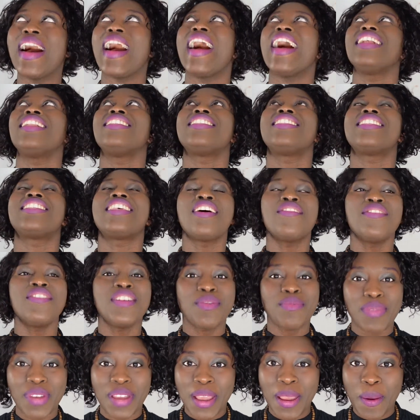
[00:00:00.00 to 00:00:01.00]
At
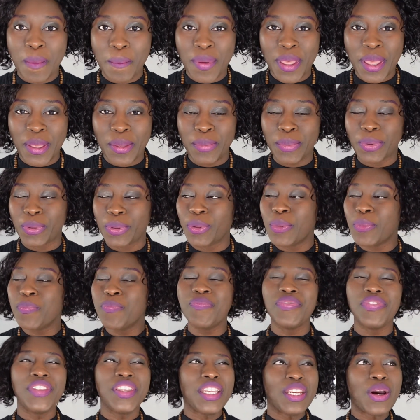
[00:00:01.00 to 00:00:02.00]
7 p.m. people,
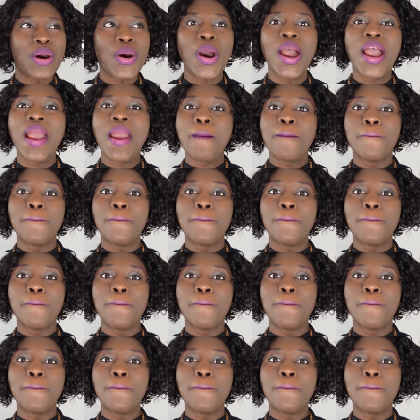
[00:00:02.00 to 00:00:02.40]
you know,